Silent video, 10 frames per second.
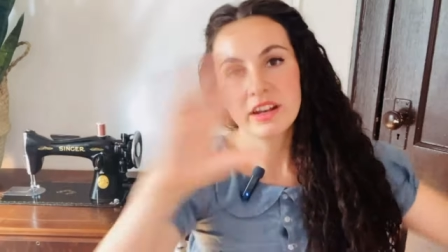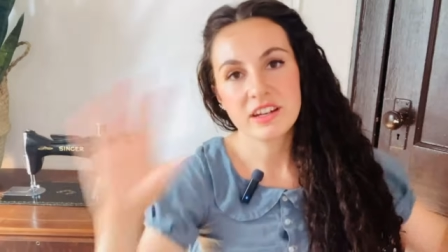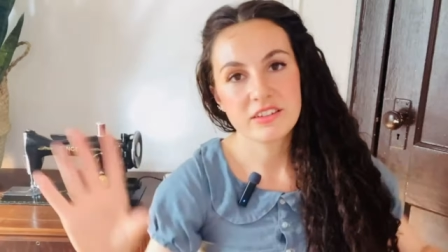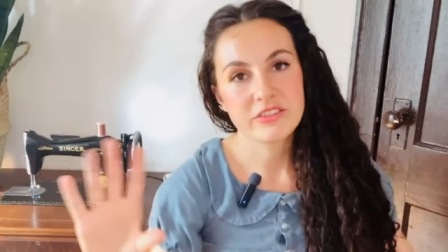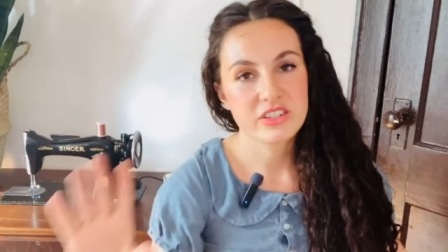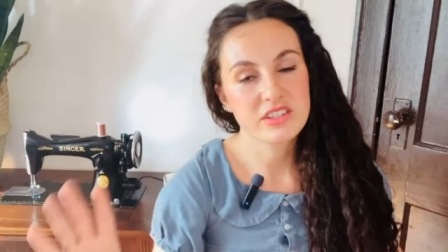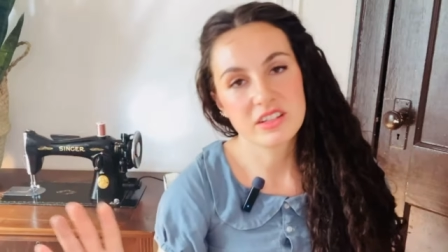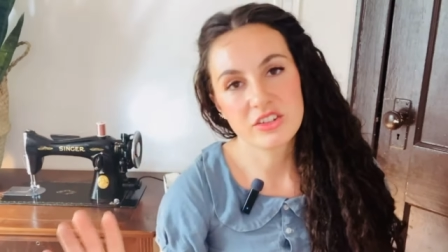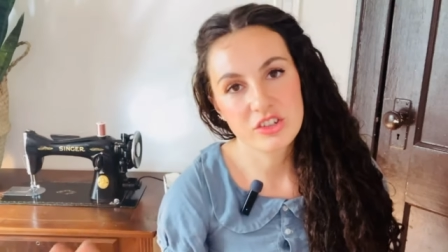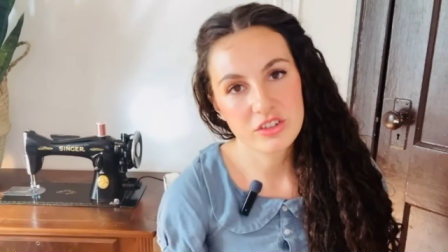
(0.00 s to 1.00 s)
different
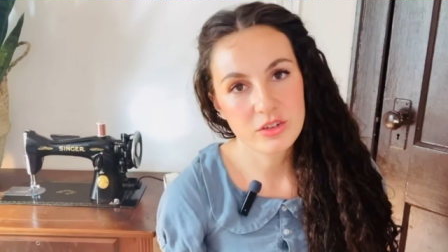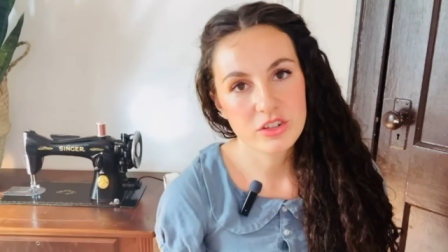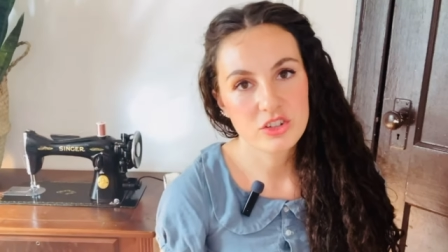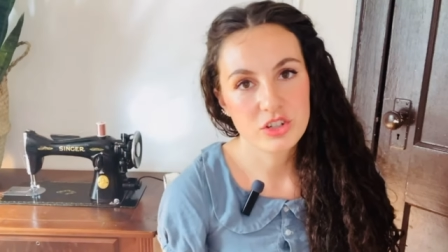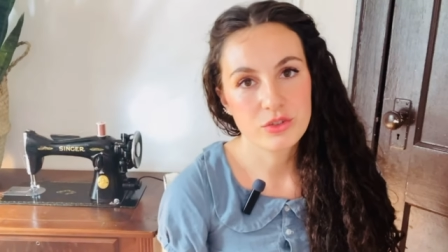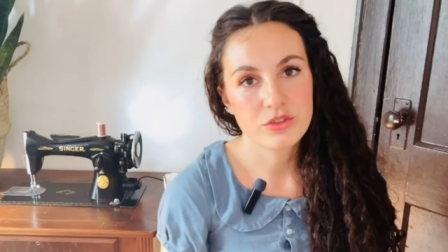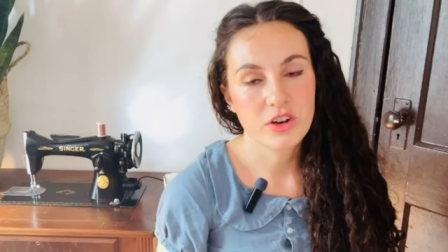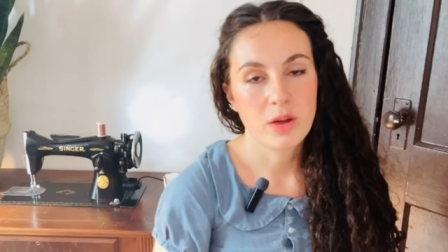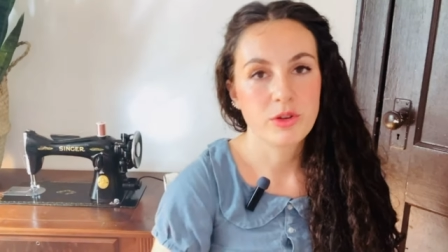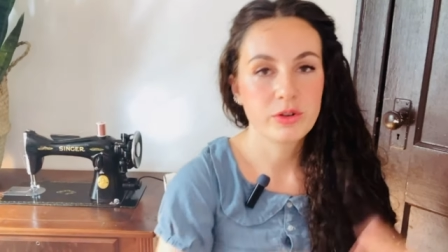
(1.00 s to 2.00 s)
stitches you can choose
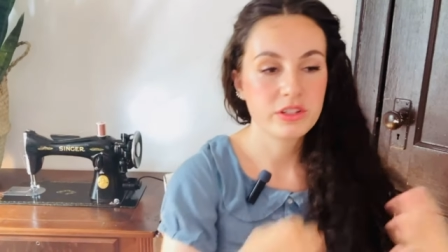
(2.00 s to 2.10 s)
from. You can